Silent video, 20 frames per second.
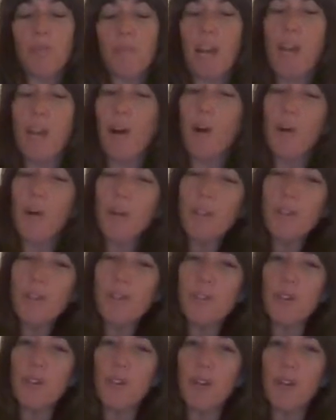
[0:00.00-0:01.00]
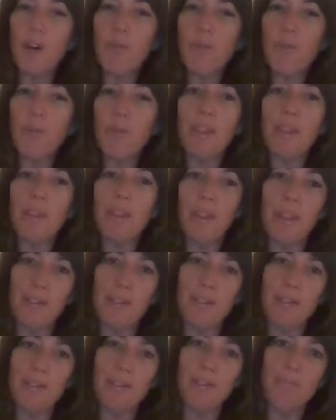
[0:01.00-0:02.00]
I always start off with
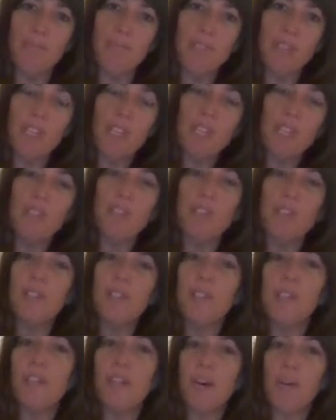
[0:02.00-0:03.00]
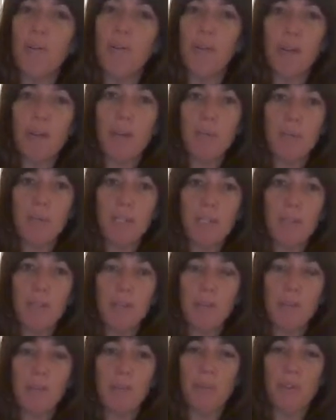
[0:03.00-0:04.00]
less. So this is how I recommend to
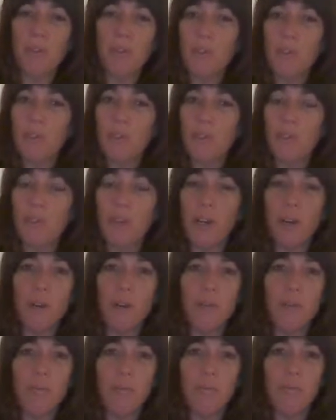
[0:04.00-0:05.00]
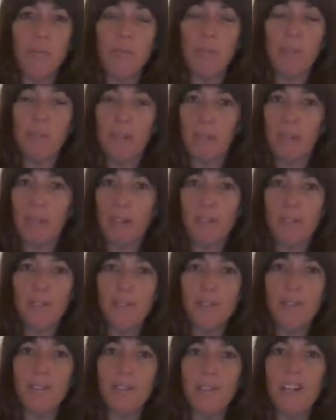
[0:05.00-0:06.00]
people. Just start out with
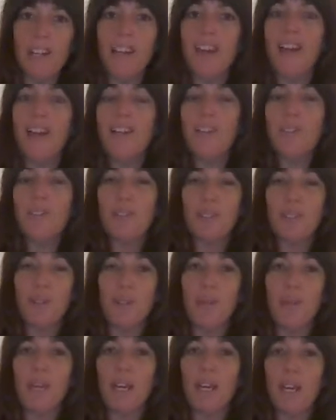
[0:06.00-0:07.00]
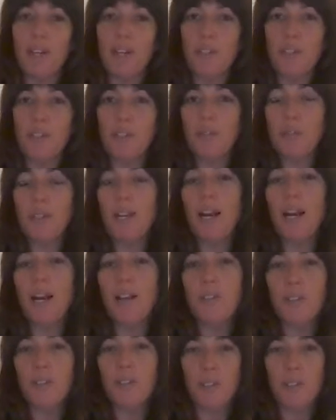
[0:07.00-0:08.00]
less and slowly add to it
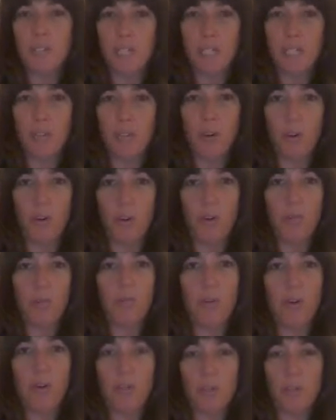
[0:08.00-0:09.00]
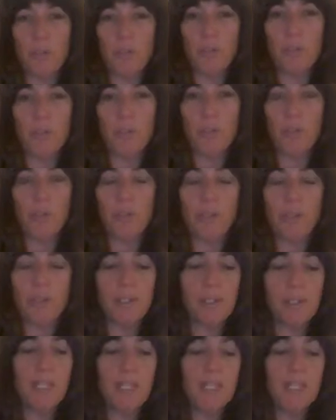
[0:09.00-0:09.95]
as you see your own body's response.